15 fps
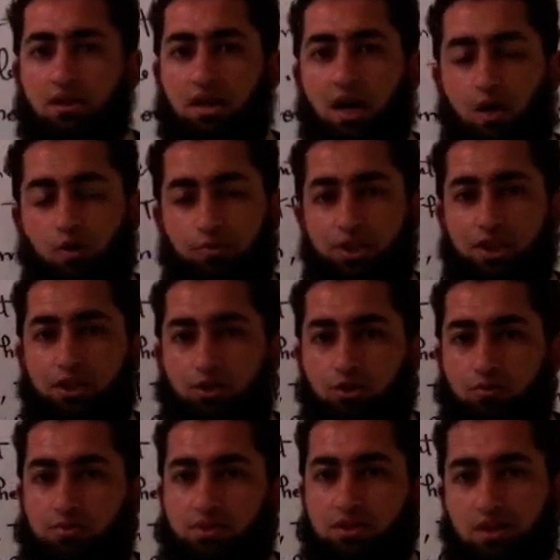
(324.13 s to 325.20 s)
How many
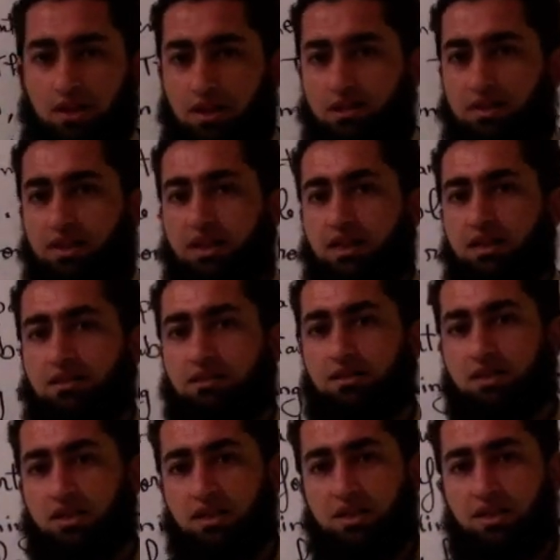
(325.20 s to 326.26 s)
rooms are
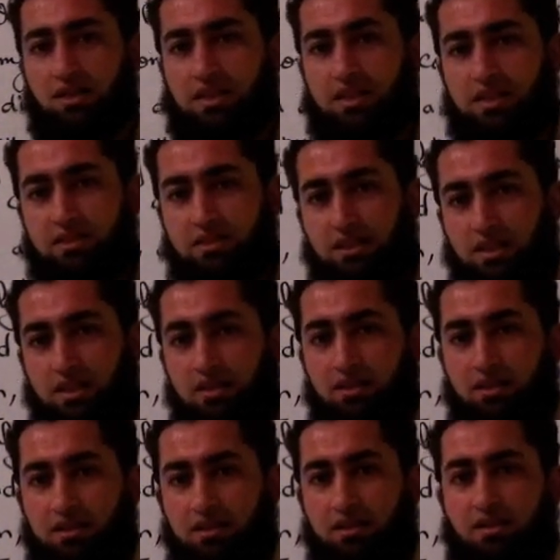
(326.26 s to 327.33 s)
there? Is there
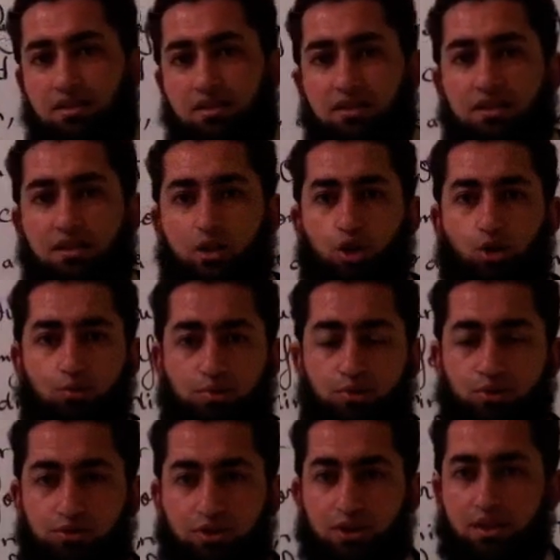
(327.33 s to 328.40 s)
a
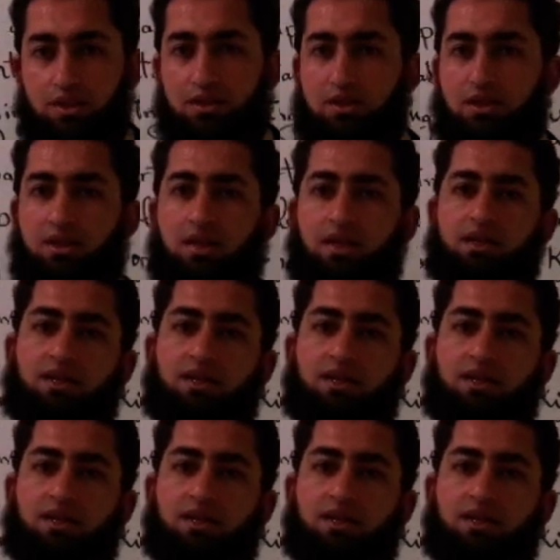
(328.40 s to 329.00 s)
computer?